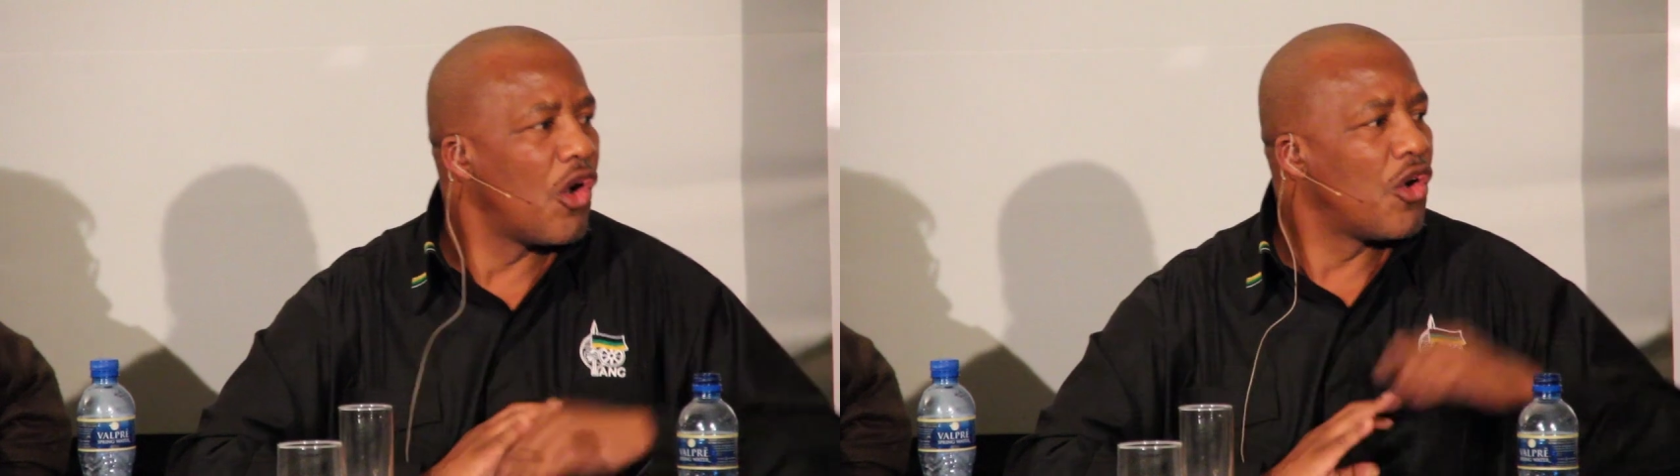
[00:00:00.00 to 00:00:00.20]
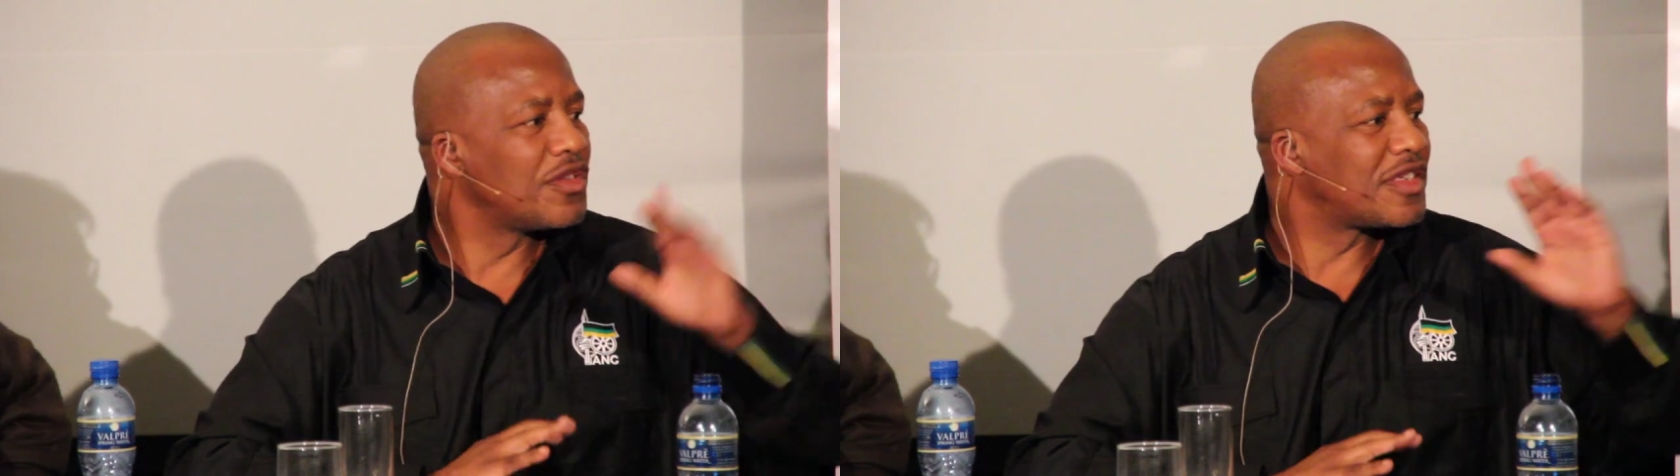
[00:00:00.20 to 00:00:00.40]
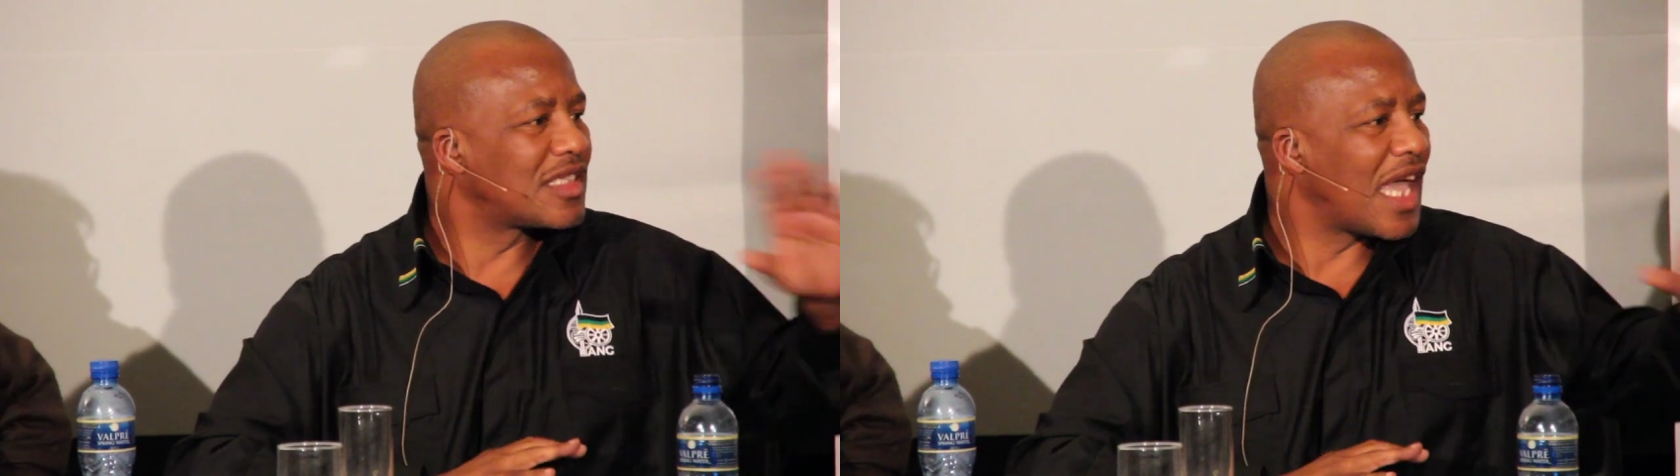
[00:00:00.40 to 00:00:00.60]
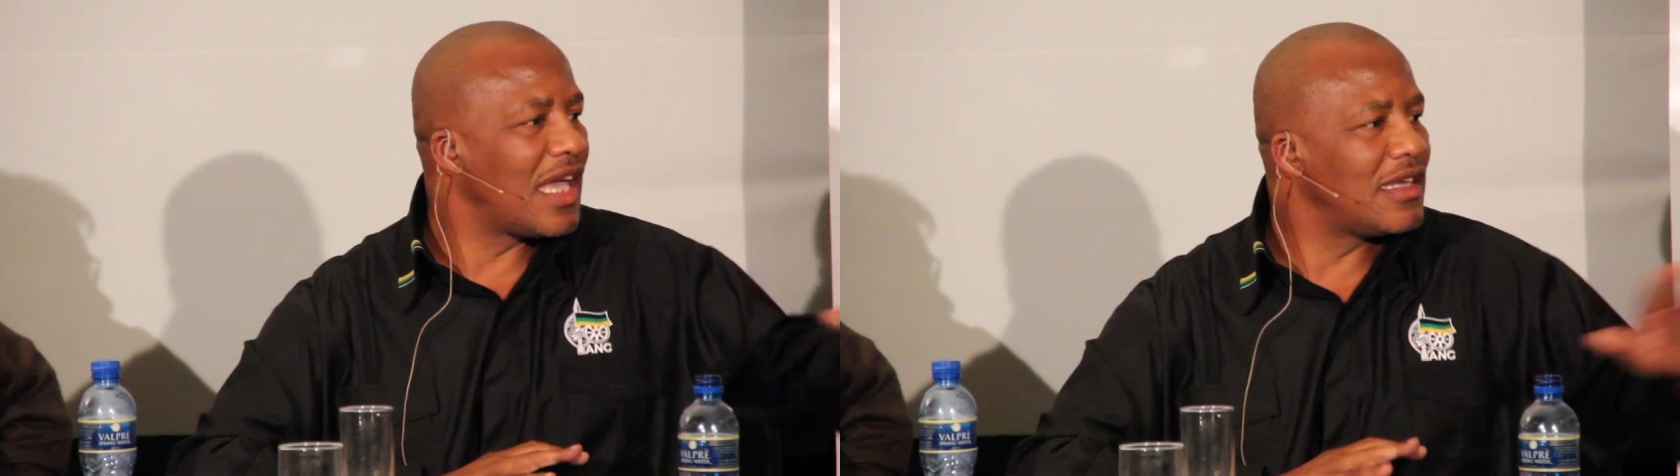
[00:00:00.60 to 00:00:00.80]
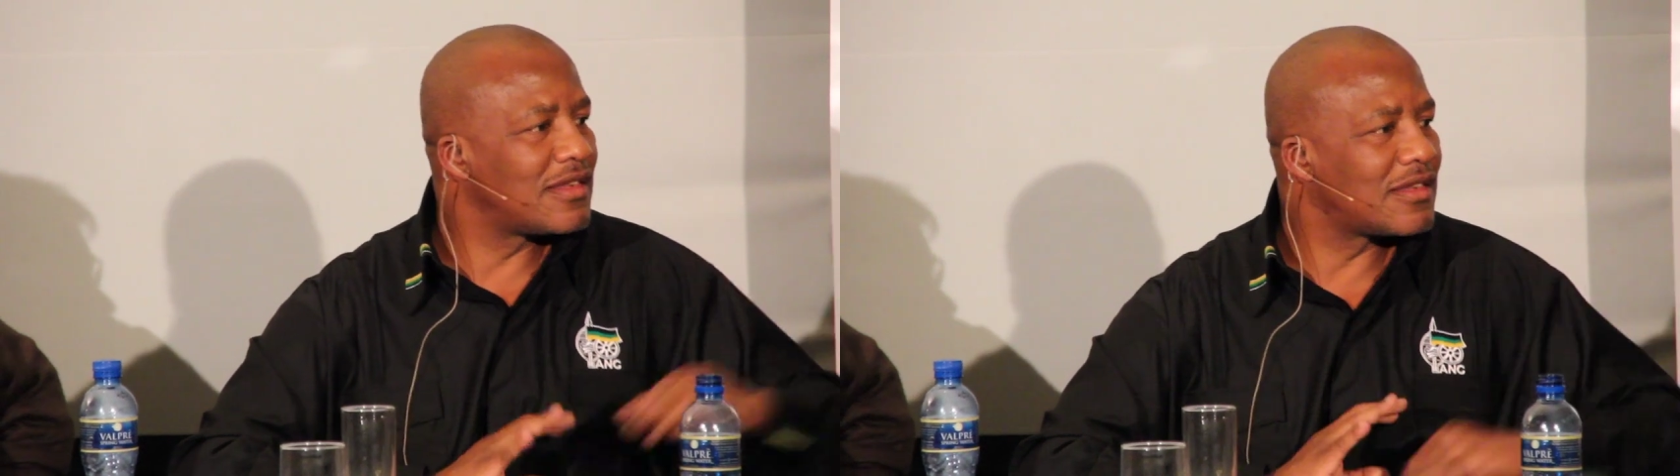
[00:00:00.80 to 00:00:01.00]
who
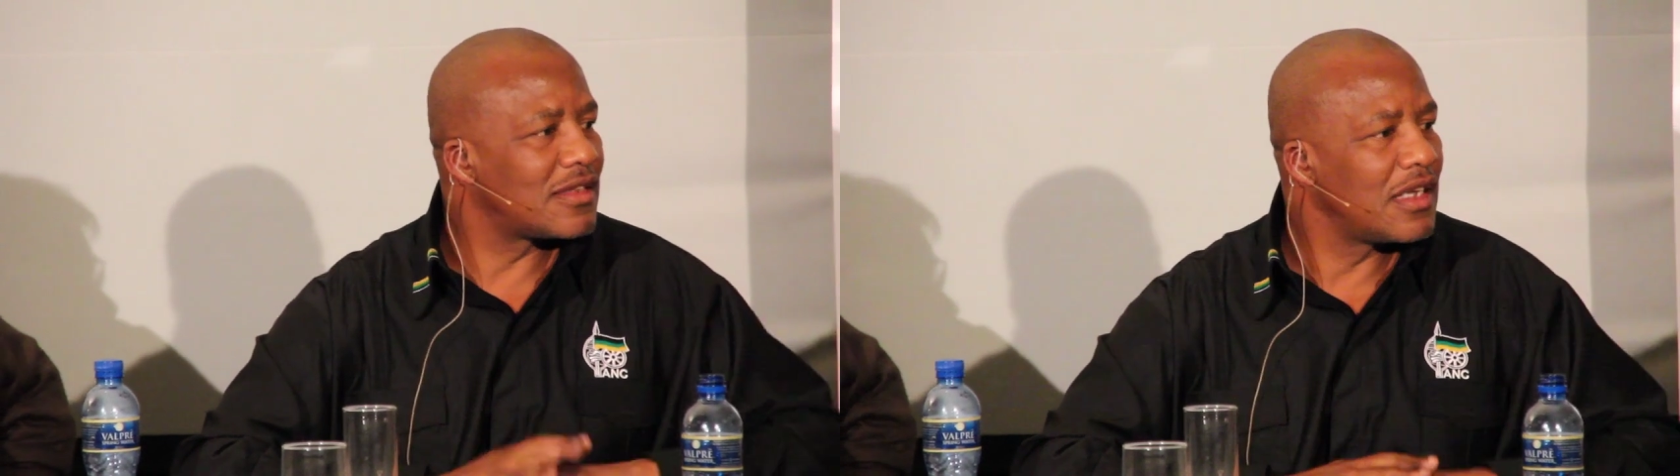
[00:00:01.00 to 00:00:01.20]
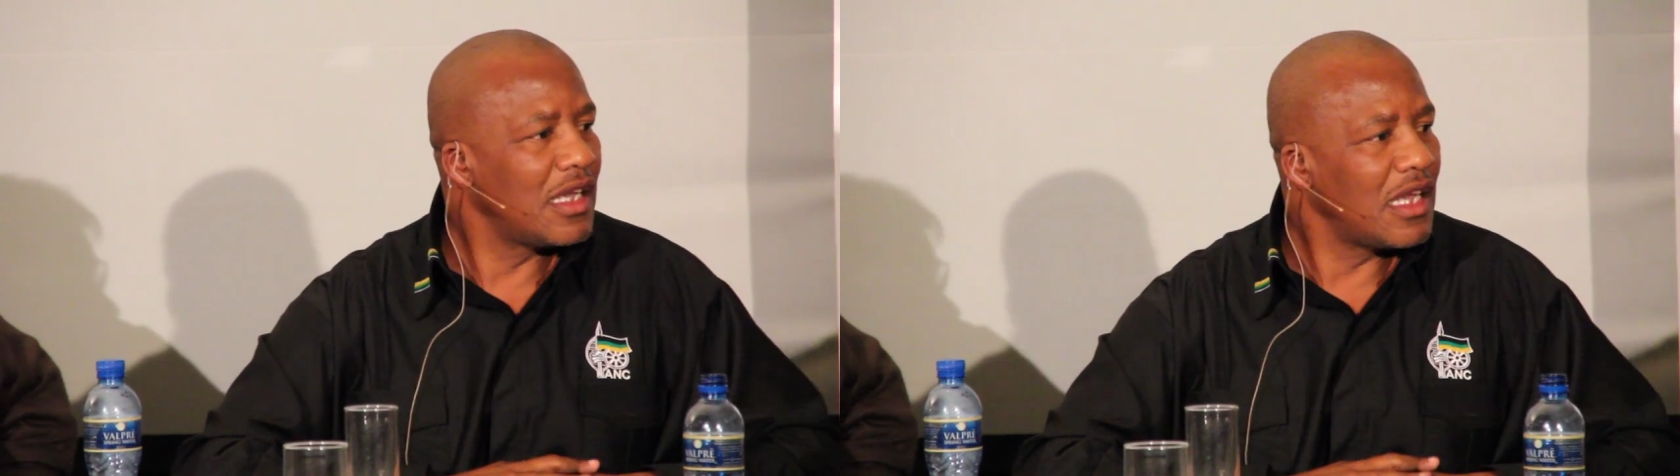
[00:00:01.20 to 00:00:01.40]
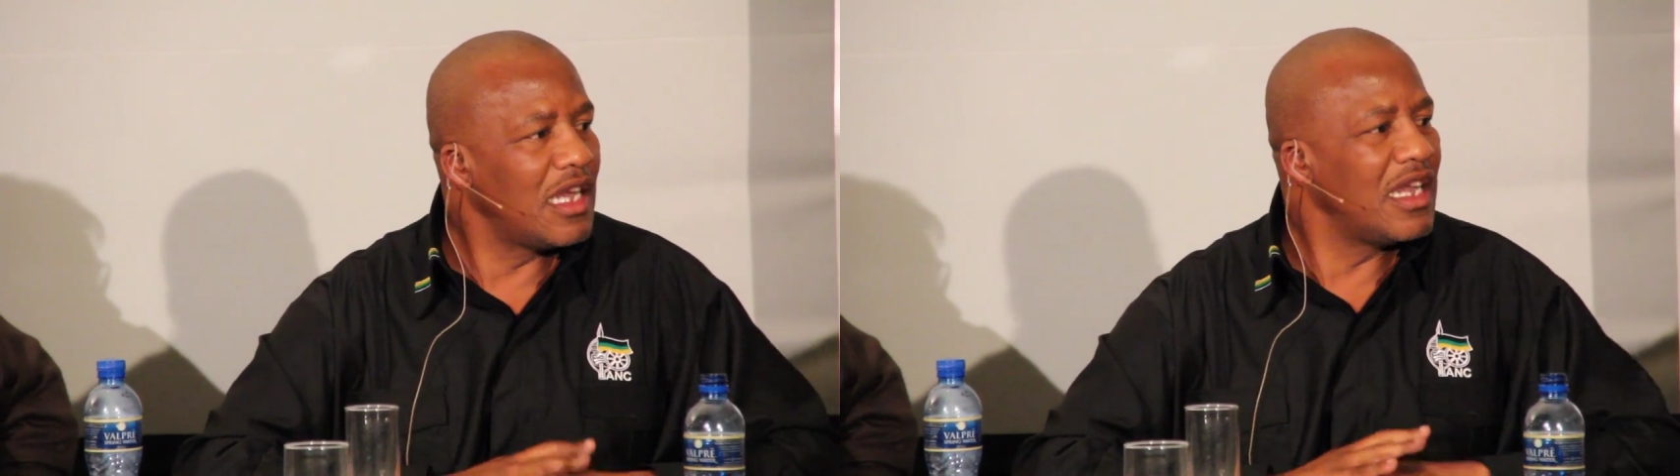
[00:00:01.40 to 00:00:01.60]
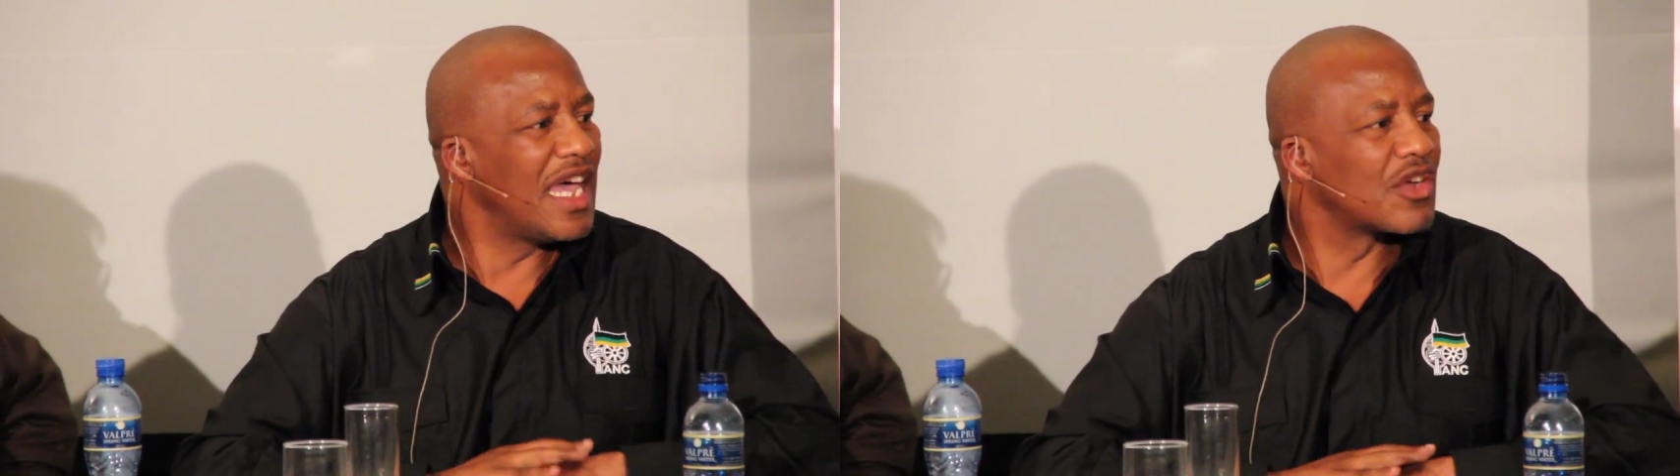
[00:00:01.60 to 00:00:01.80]
stays in